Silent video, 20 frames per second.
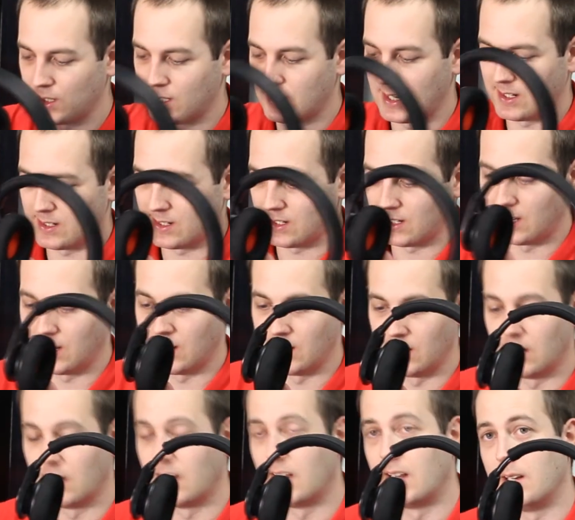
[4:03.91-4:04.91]
just has an
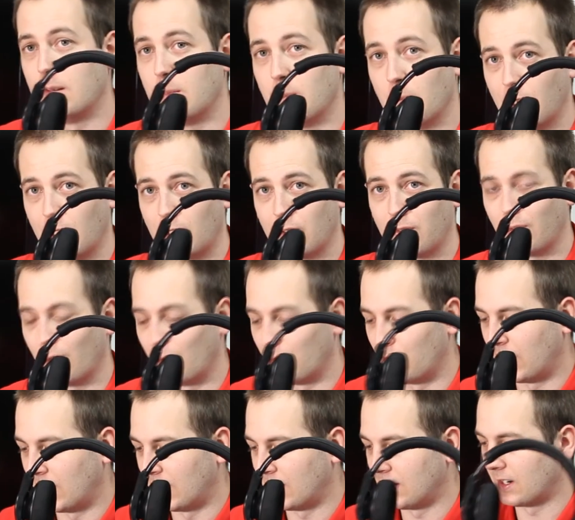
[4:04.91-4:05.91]
inline
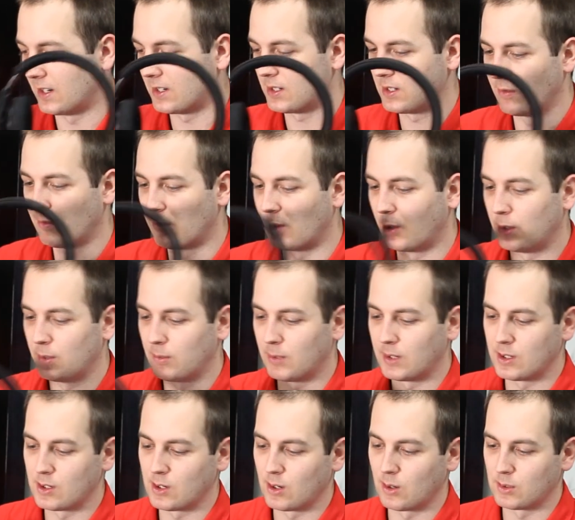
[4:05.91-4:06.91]
microphone and some volume
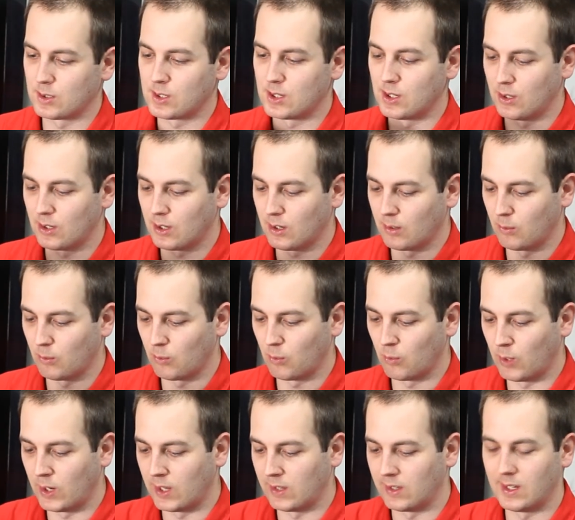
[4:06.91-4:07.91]
control, so you can
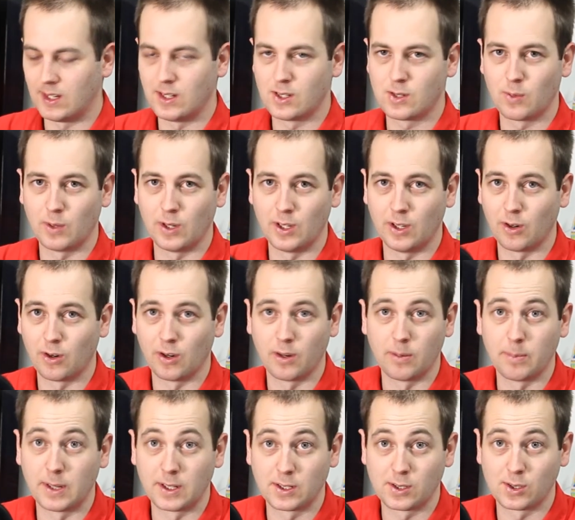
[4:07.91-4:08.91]
wear these when you're on
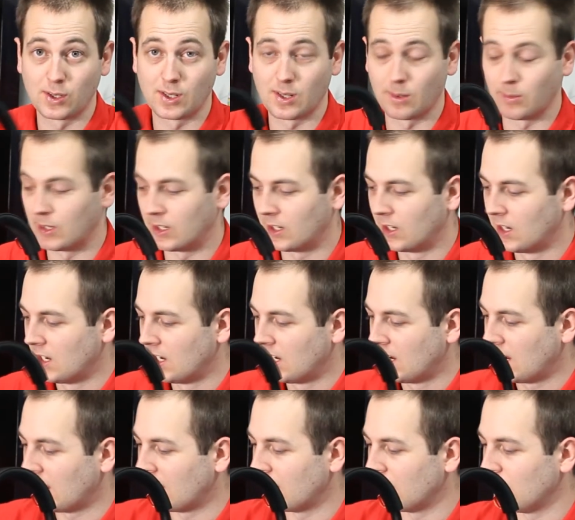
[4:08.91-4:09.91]
a bus or something
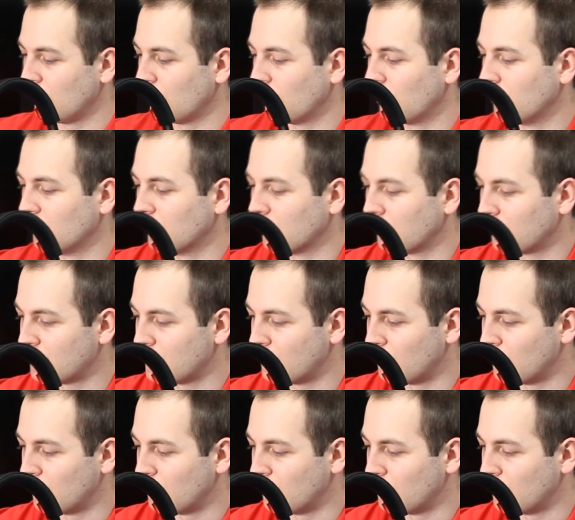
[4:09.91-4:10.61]
and you won't look